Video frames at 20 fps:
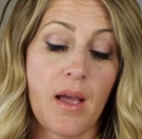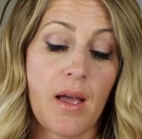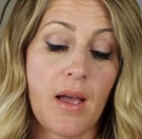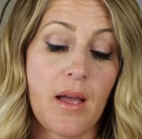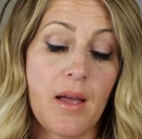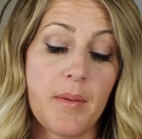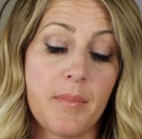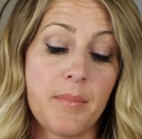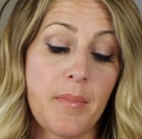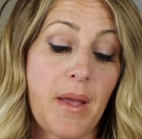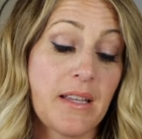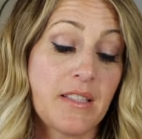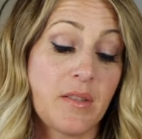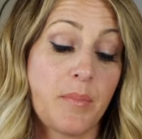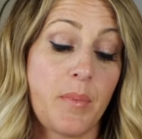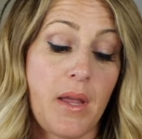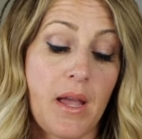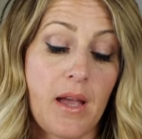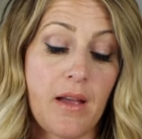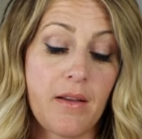um,
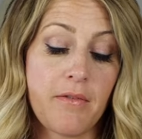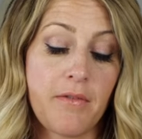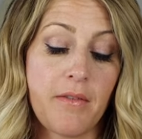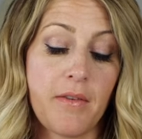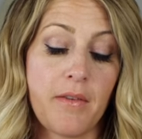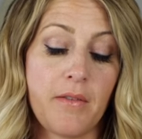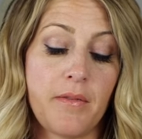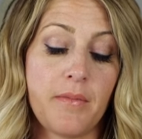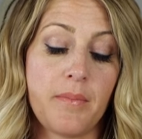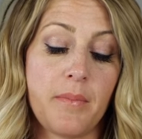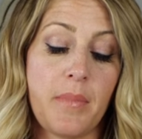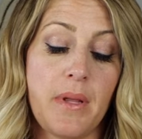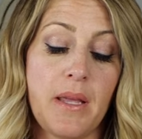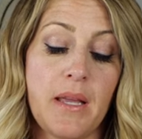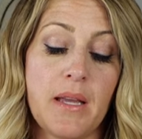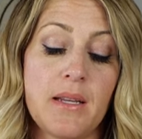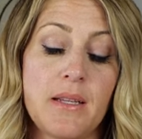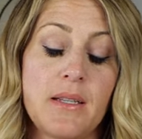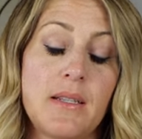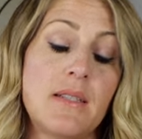SPF
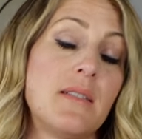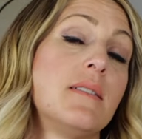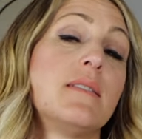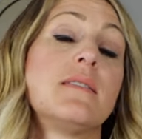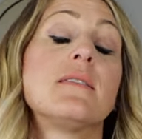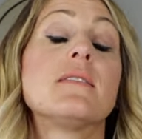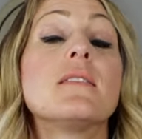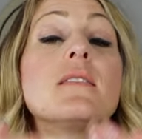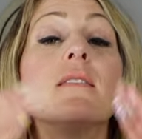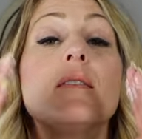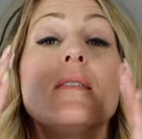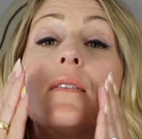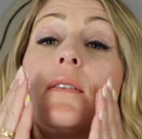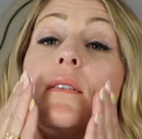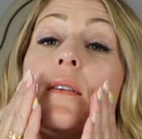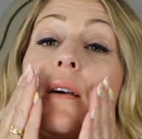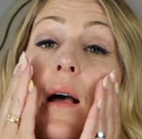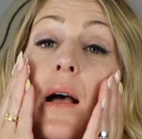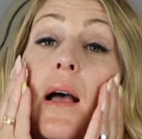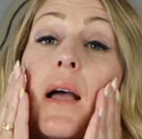because
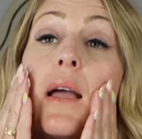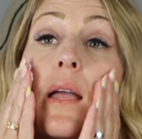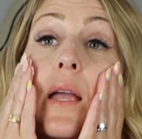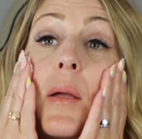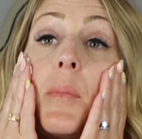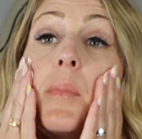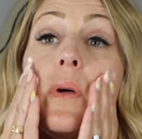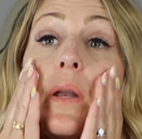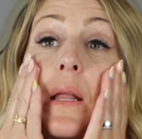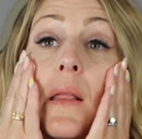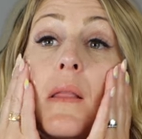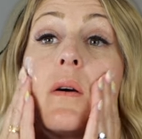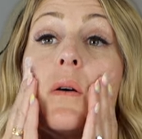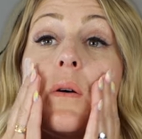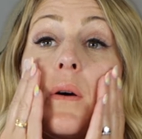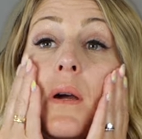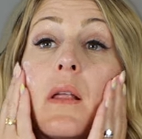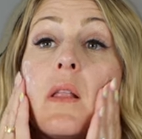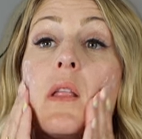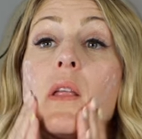I hate putting the
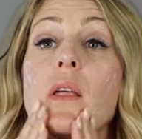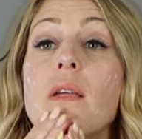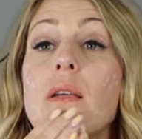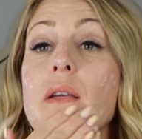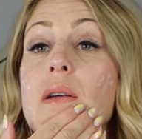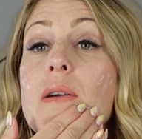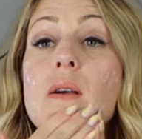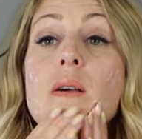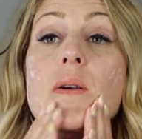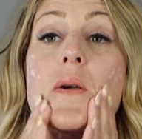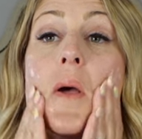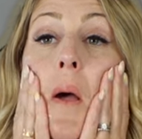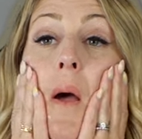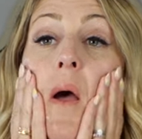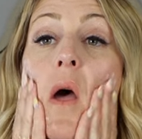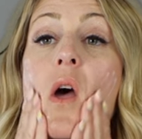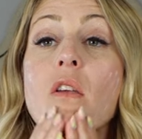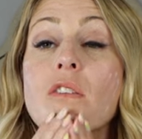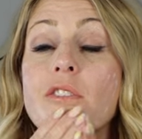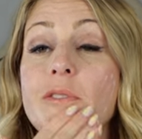oily
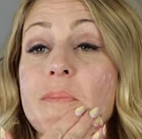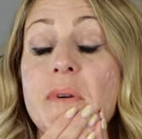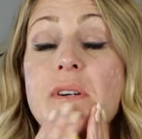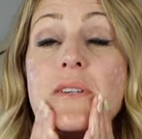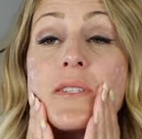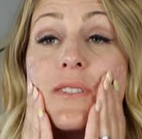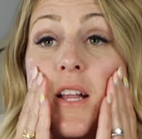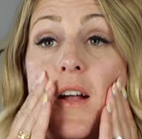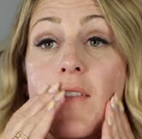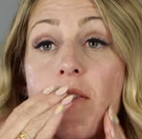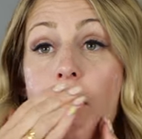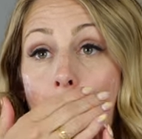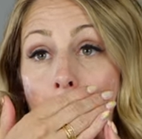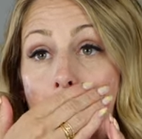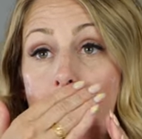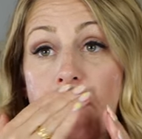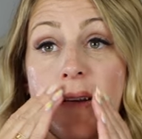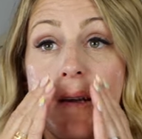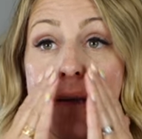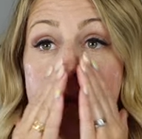spray stuff on
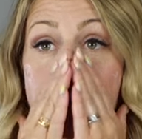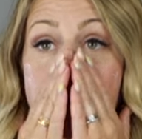my face.